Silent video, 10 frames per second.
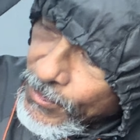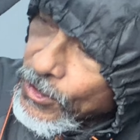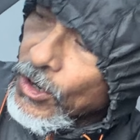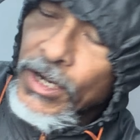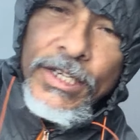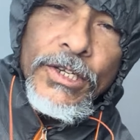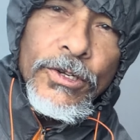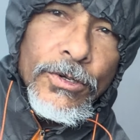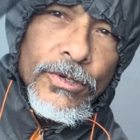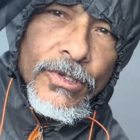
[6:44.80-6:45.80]
you're going to
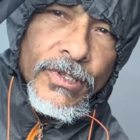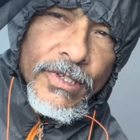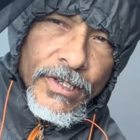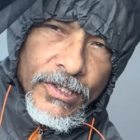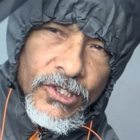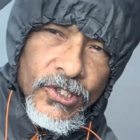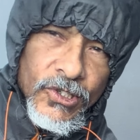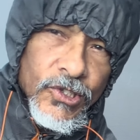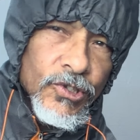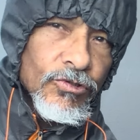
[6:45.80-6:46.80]
use the
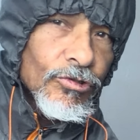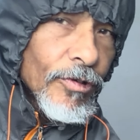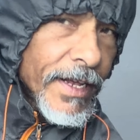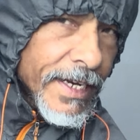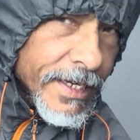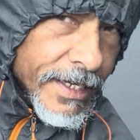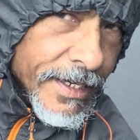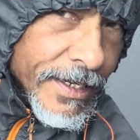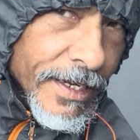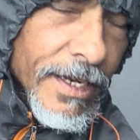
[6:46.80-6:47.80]

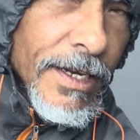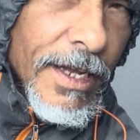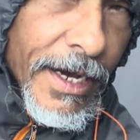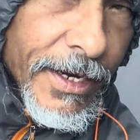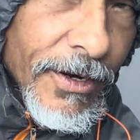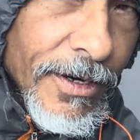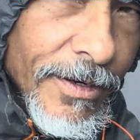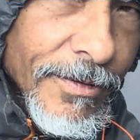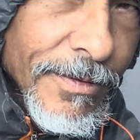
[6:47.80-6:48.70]
Serenity liner,